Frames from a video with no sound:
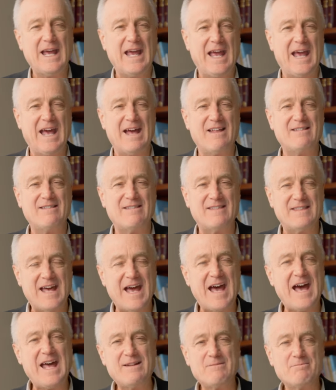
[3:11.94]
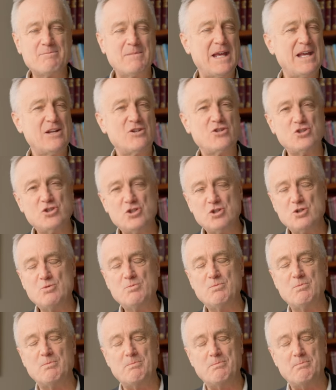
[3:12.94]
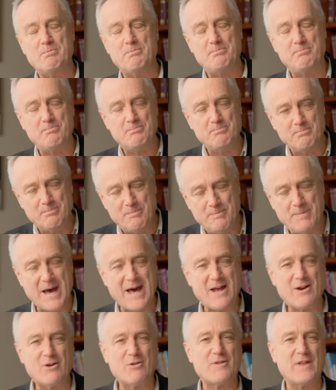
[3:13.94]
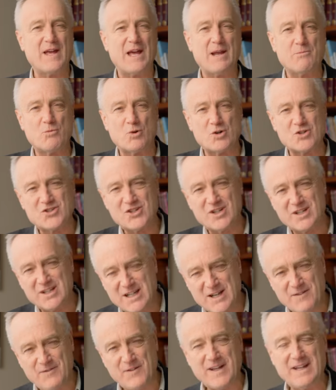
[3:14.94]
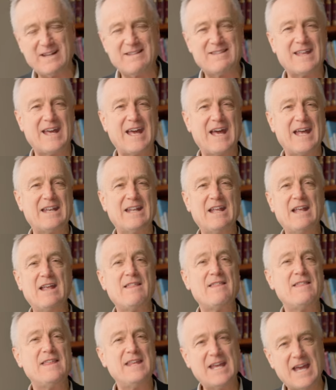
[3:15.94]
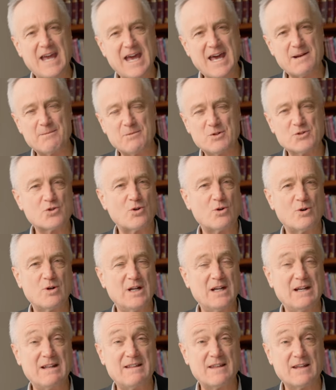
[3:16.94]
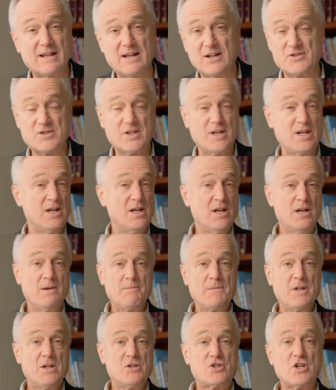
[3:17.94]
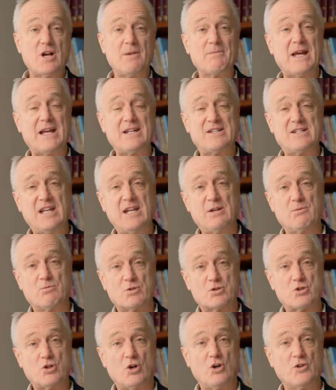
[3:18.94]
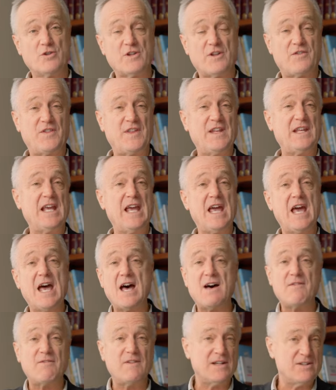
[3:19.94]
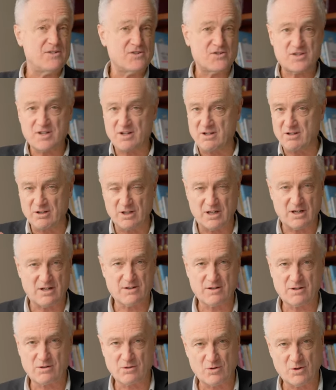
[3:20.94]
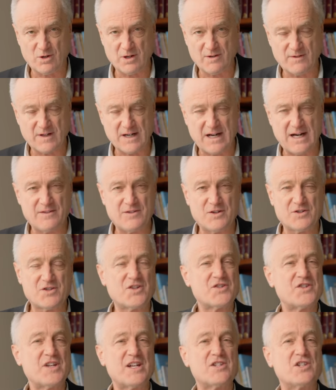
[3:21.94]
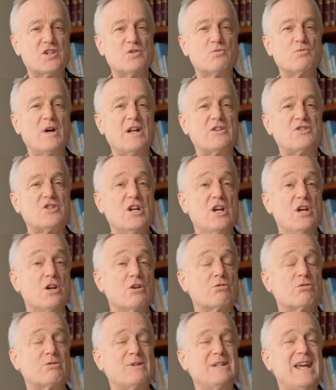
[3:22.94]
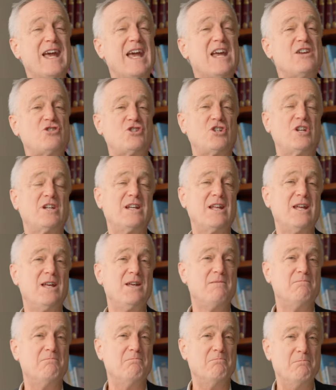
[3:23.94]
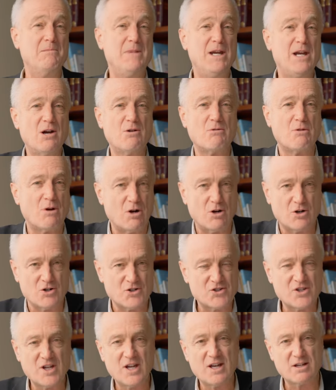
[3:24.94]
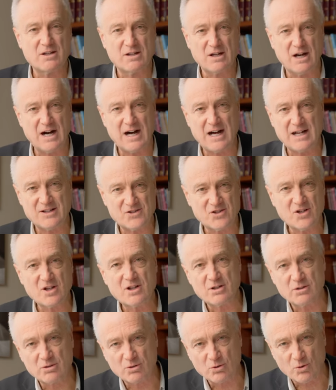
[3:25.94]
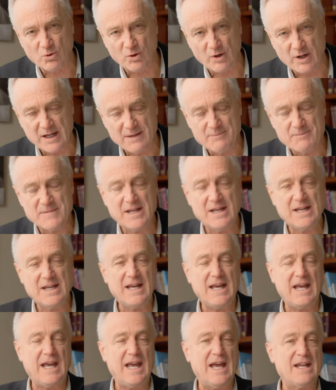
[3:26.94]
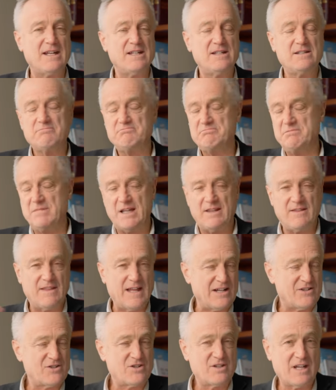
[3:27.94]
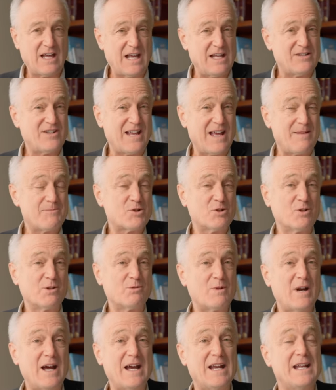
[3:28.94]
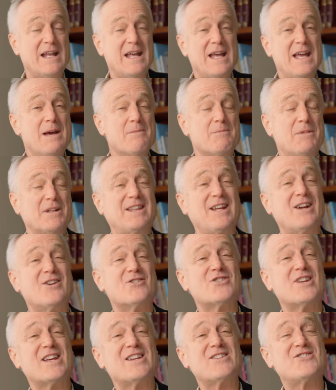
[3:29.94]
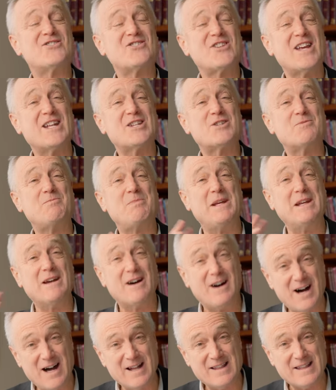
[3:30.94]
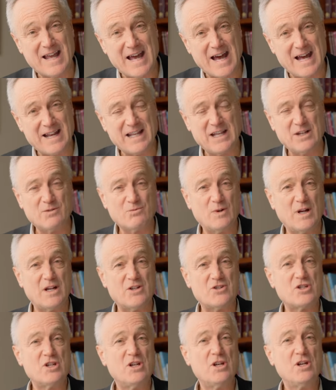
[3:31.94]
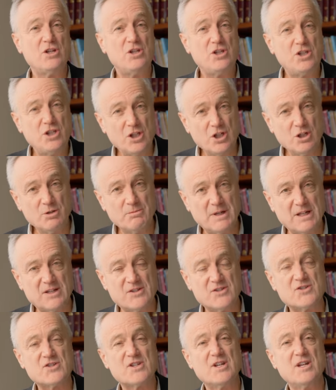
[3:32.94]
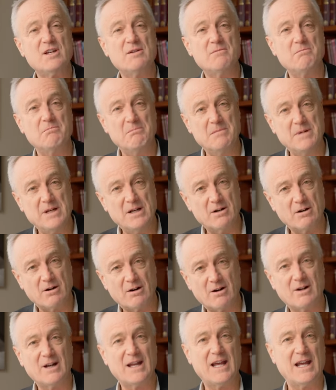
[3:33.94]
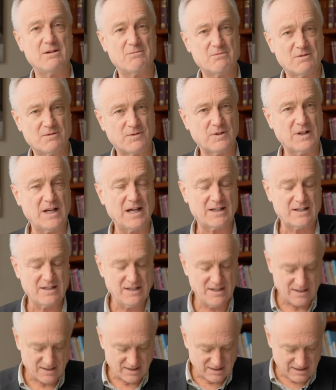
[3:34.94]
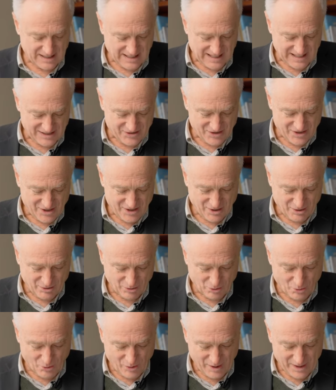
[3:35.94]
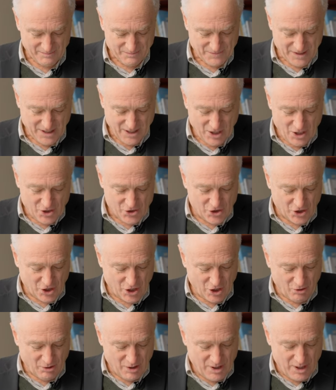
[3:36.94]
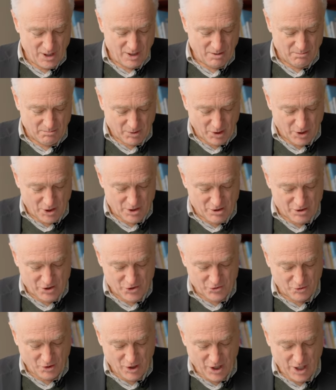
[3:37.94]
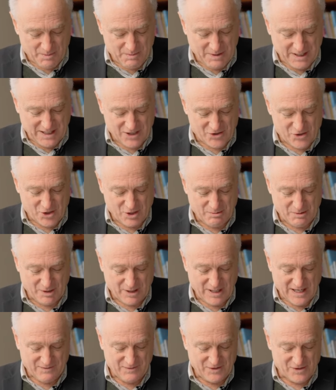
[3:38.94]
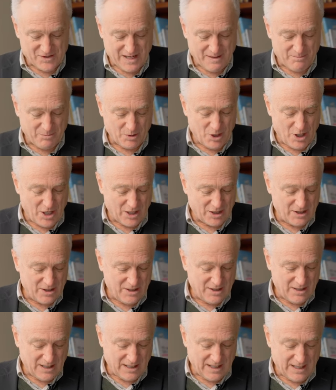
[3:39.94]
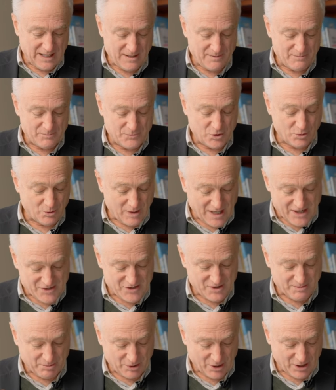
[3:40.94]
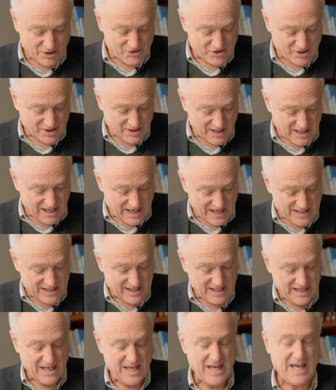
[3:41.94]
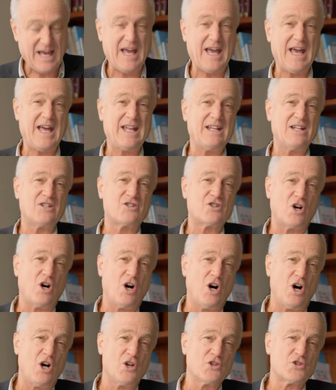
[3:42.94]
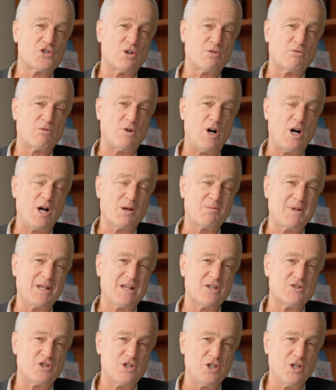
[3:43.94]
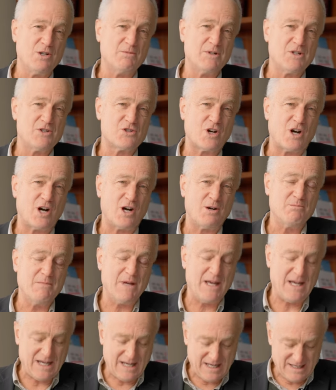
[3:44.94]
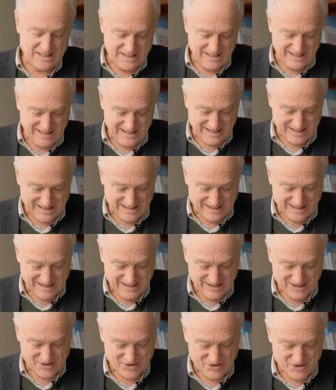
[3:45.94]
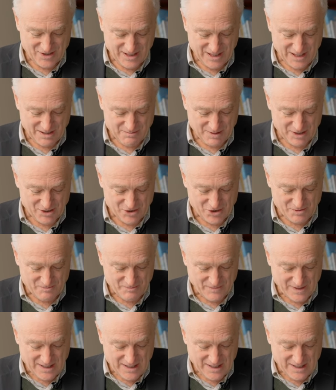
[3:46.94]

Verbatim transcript: And that makes you better than, more significant than the animals or anything else. Psalm 19, we're told that the heavens declare the glory of God. There's a sense in which creation mirrors God's glory. And that's it's absolutely right. But there's a sense beyond that in which humans mirror and reflect God's glory. So murder is wrong because human life does not belong um, to us, it belongs to God. And it's also wrong because humans are made in his image.